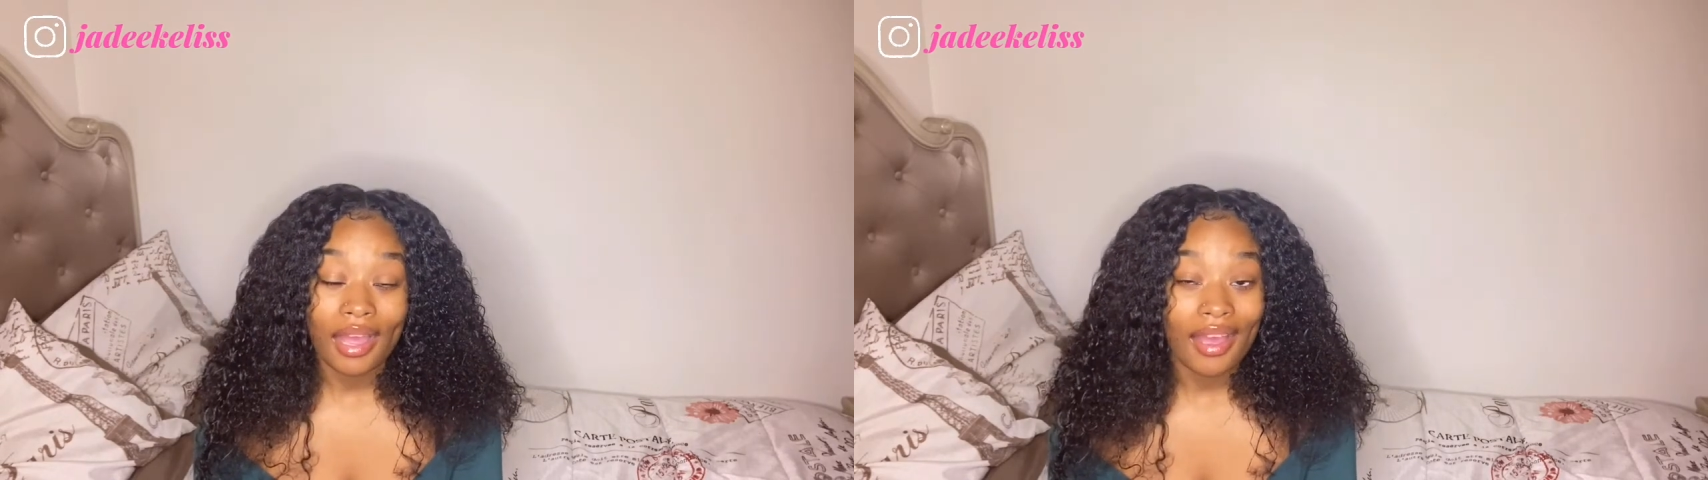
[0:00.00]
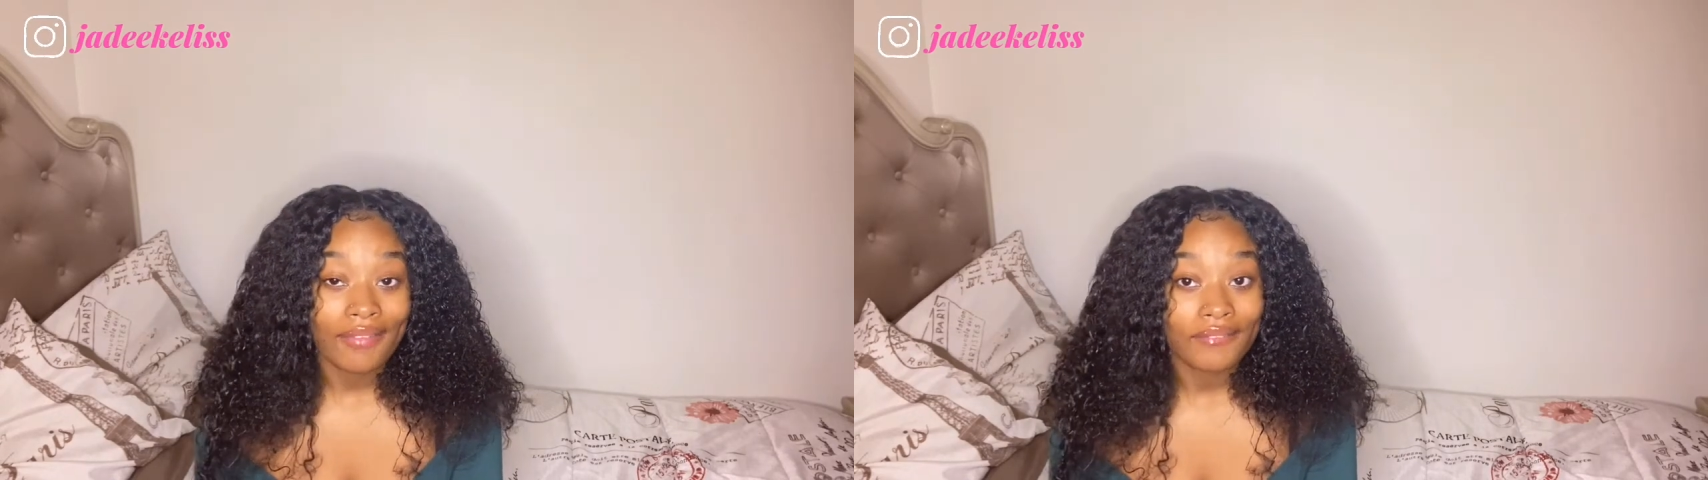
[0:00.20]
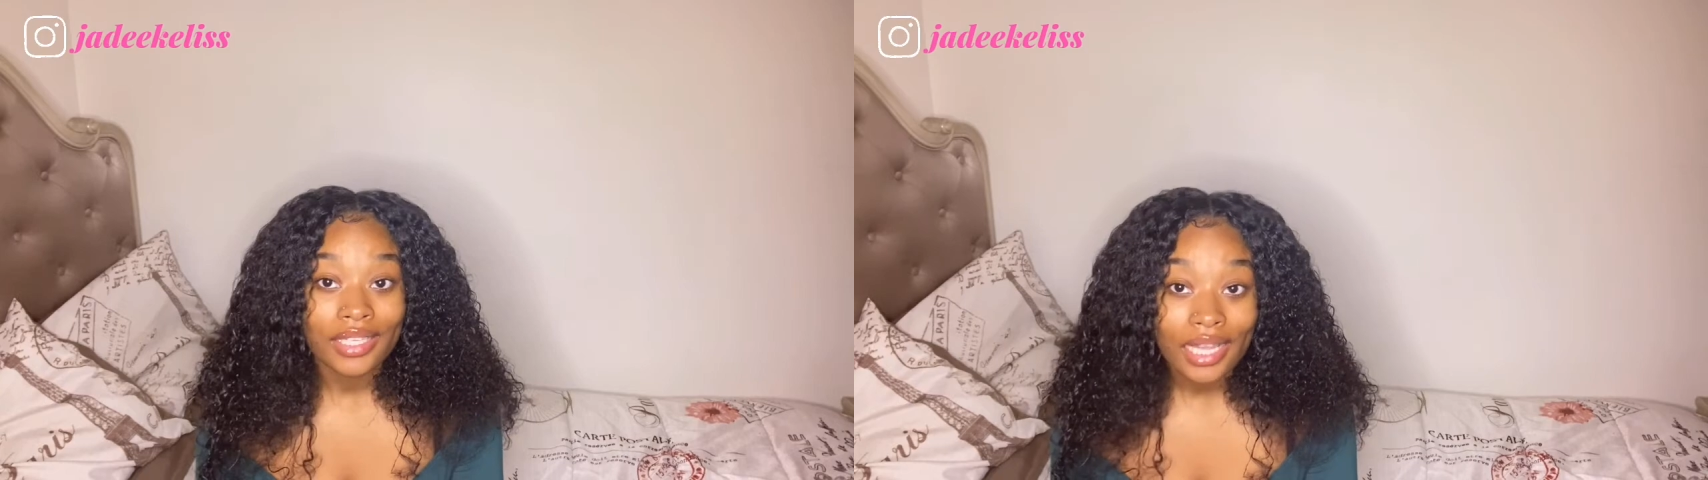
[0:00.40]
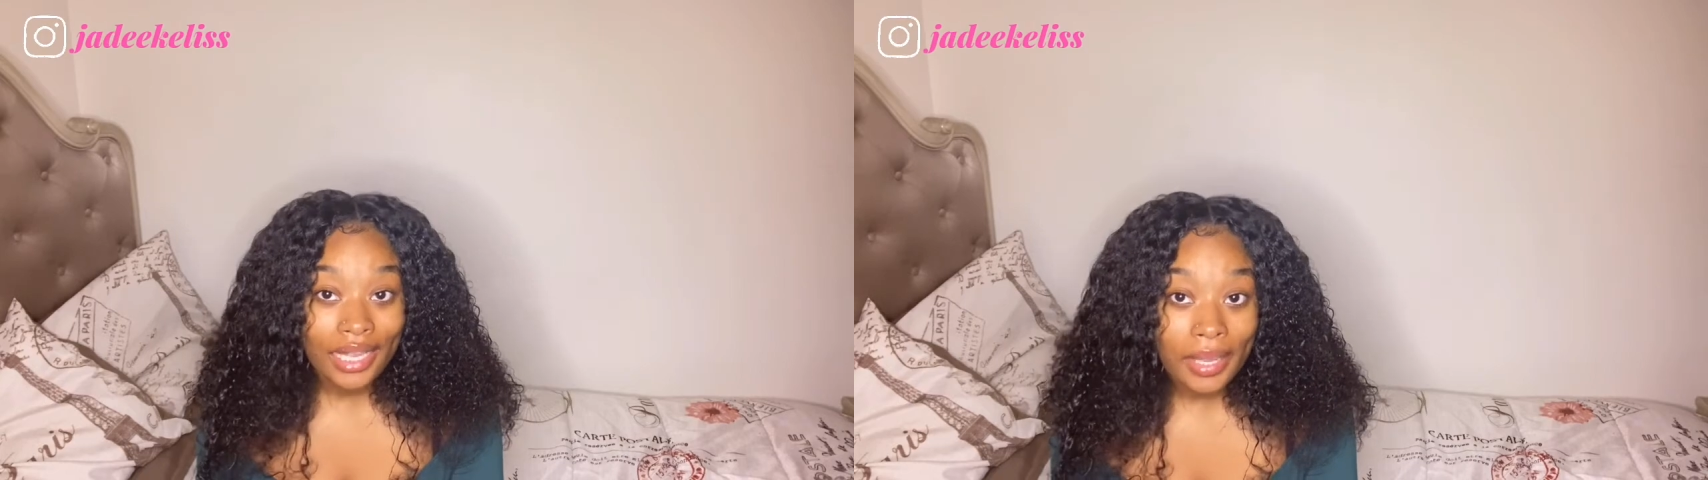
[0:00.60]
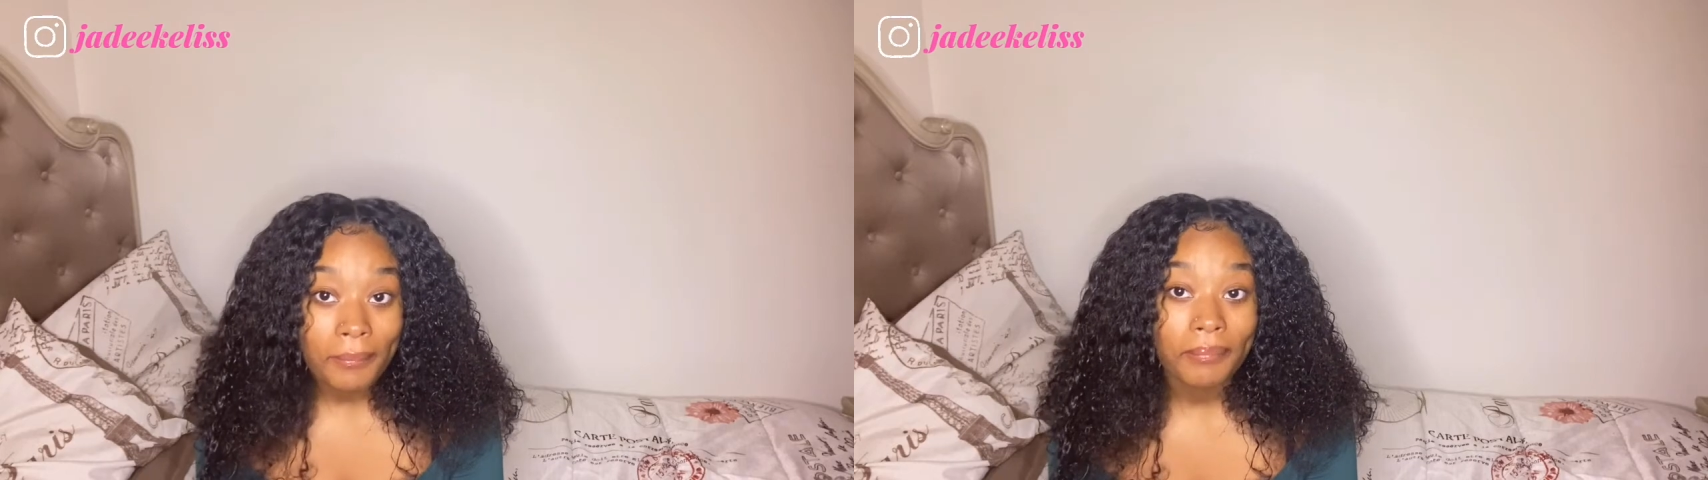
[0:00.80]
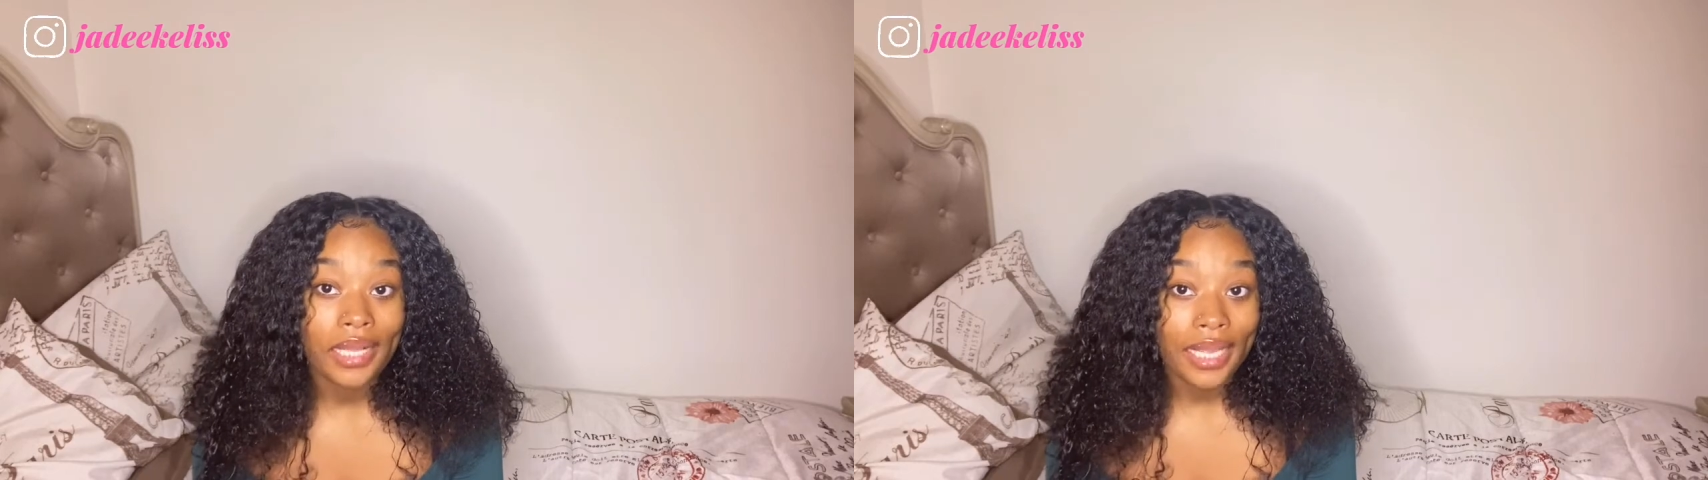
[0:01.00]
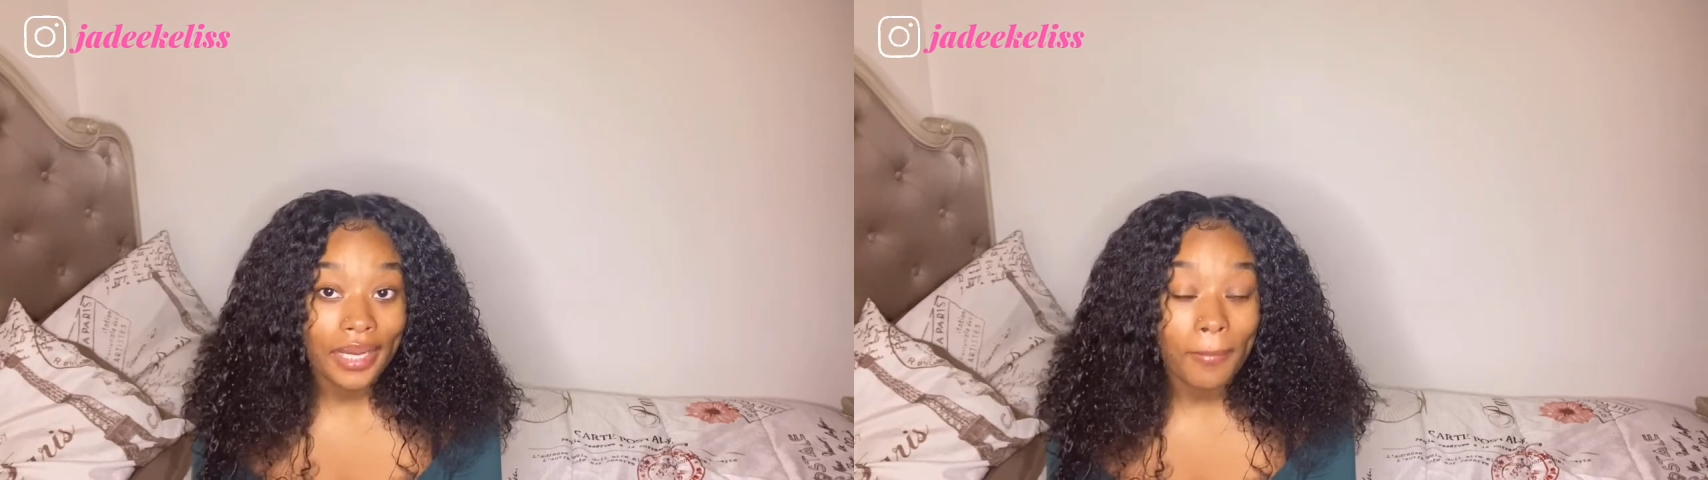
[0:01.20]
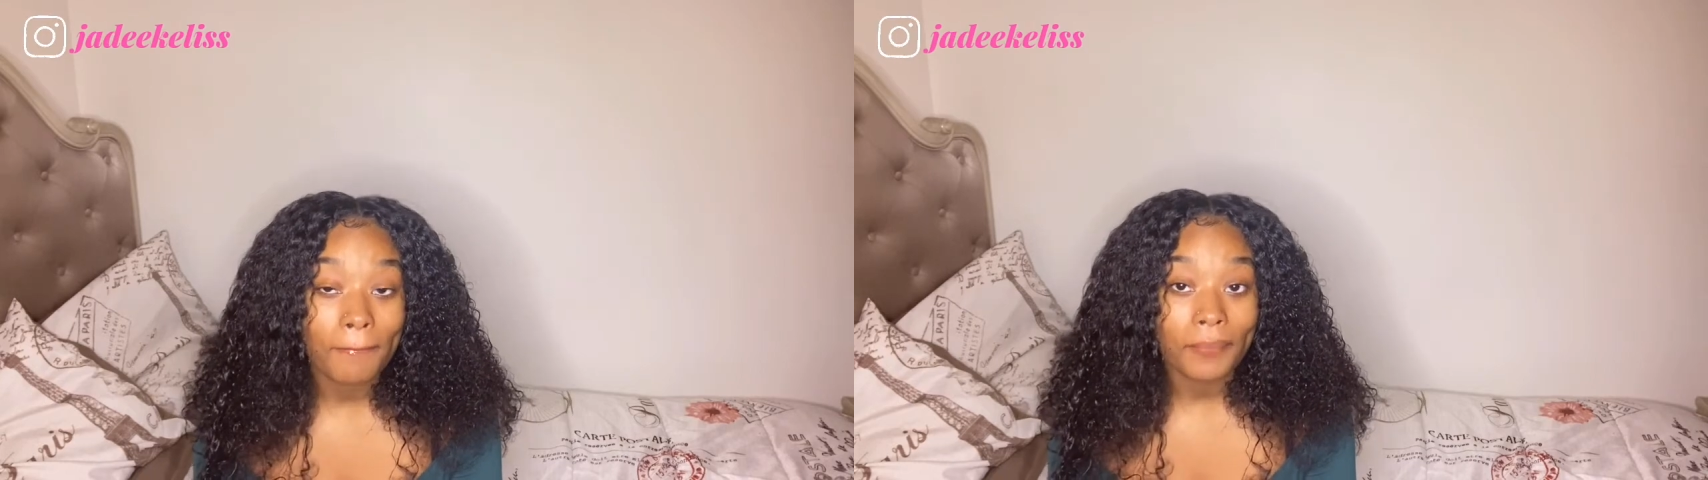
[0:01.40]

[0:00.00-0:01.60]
I feel like it played a